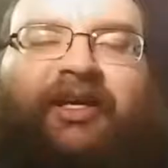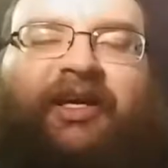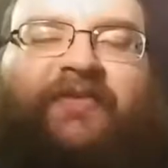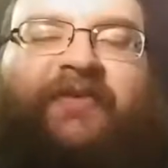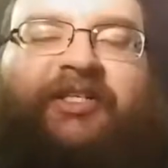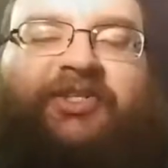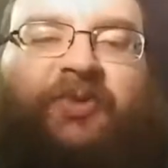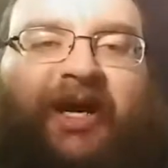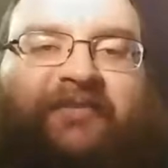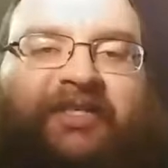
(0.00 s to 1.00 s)
if it's a
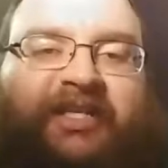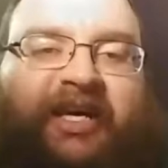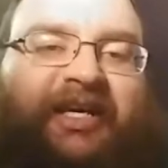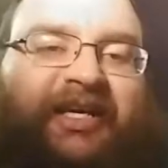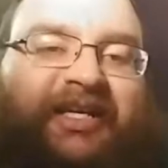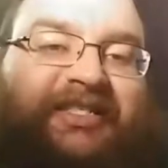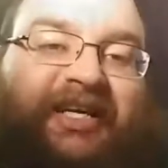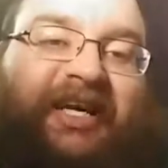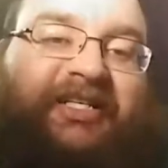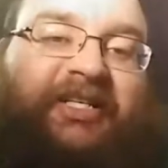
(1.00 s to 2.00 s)
Travis deck, it's
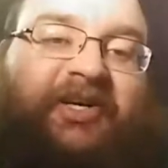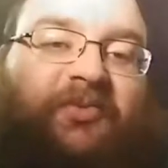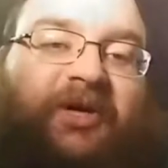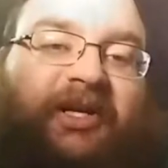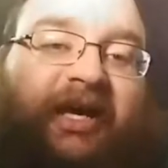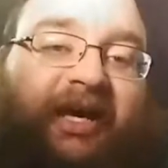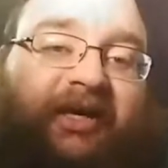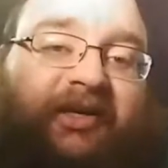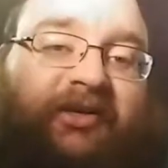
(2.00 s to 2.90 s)
not a tier 1 deck.